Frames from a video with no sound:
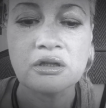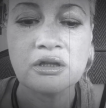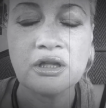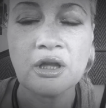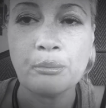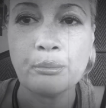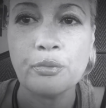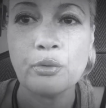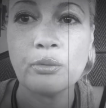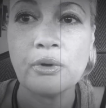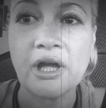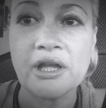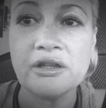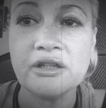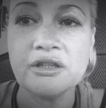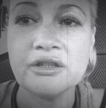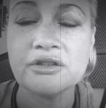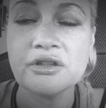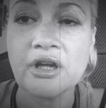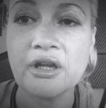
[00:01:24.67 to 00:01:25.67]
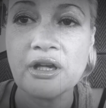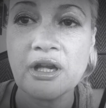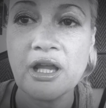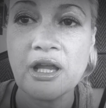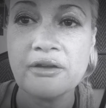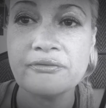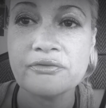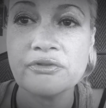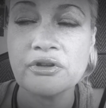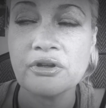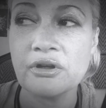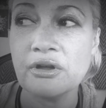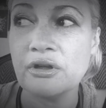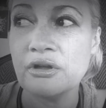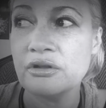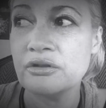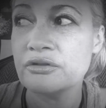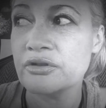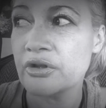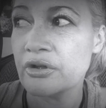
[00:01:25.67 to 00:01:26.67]
number one you don't have
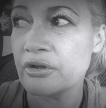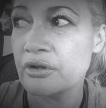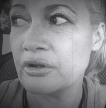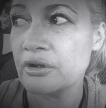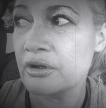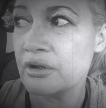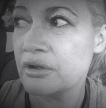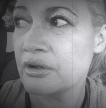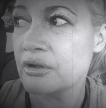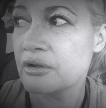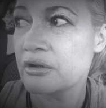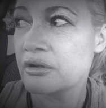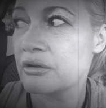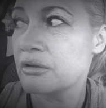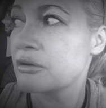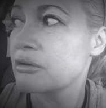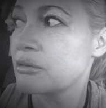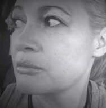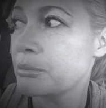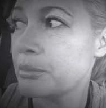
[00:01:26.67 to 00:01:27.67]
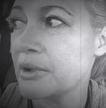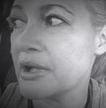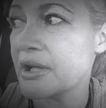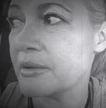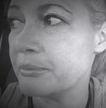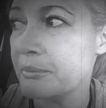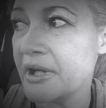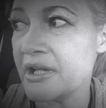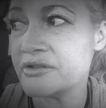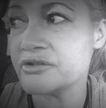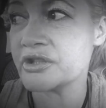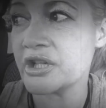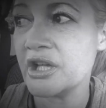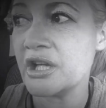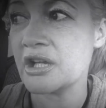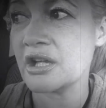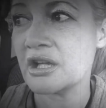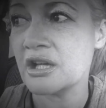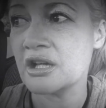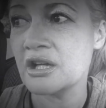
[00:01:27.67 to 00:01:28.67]
to do blood magic